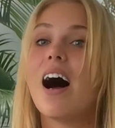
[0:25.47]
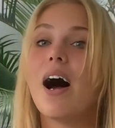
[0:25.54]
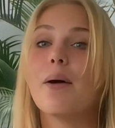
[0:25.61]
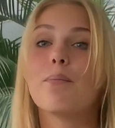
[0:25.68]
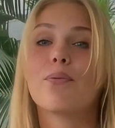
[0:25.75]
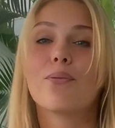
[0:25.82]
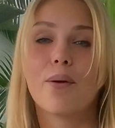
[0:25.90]

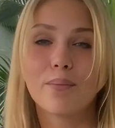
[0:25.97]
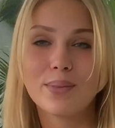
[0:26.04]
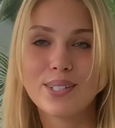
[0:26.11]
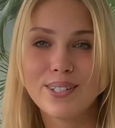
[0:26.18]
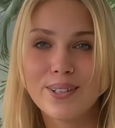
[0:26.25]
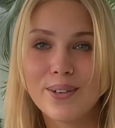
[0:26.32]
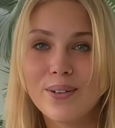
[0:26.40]
I
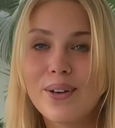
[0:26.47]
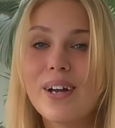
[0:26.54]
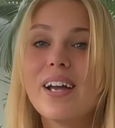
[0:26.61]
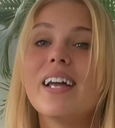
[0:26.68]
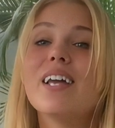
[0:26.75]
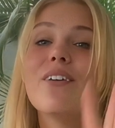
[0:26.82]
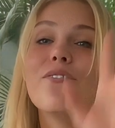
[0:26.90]
promise you,
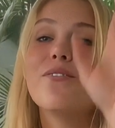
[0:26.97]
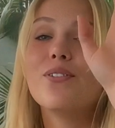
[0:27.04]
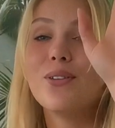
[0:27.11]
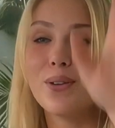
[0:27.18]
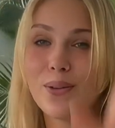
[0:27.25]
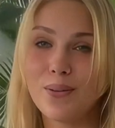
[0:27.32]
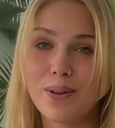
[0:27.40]
if
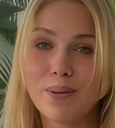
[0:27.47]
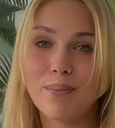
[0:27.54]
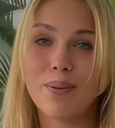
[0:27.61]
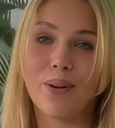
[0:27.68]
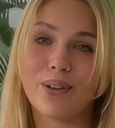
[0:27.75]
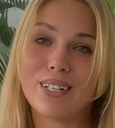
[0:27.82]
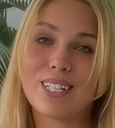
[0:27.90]
you
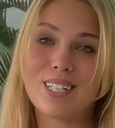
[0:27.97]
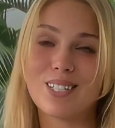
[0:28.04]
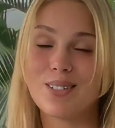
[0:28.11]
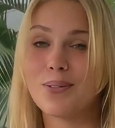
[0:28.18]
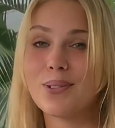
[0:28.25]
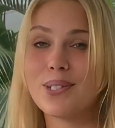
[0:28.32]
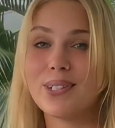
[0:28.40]
employ these
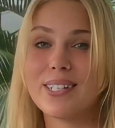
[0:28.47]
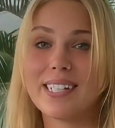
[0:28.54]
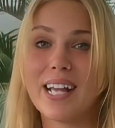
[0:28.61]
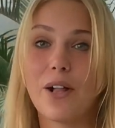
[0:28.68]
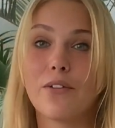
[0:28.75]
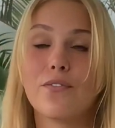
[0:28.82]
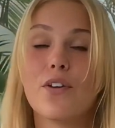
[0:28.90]
tools
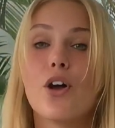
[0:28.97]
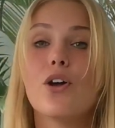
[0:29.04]
yourself,